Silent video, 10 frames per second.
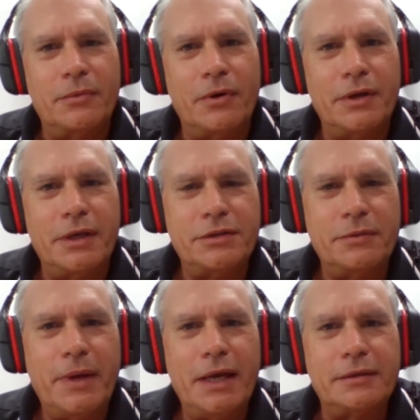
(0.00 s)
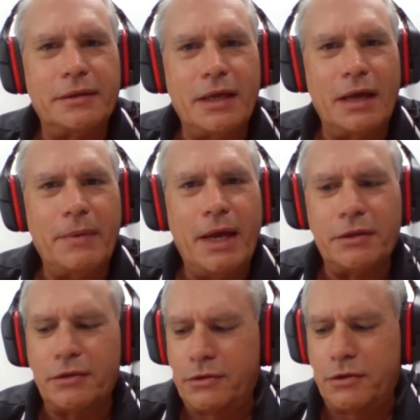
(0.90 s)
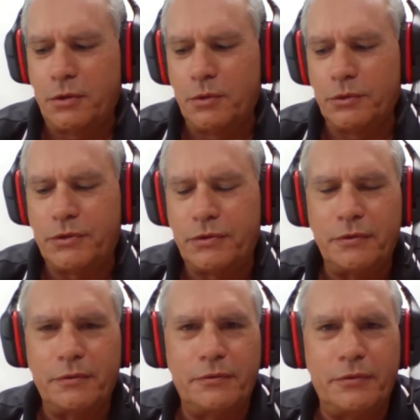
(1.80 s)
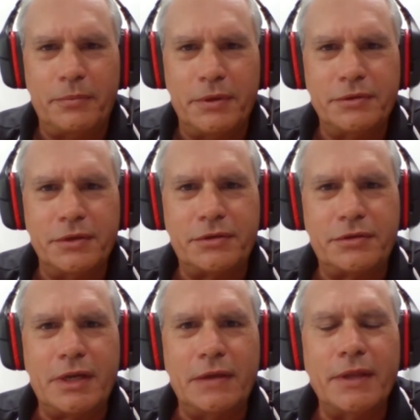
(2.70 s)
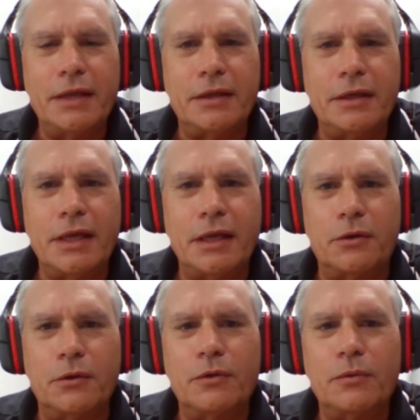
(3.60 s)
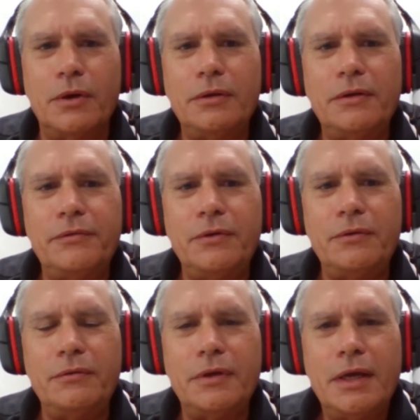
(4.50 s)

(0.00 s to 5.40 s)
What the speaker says: ideas about tools for business in that Google world. What do you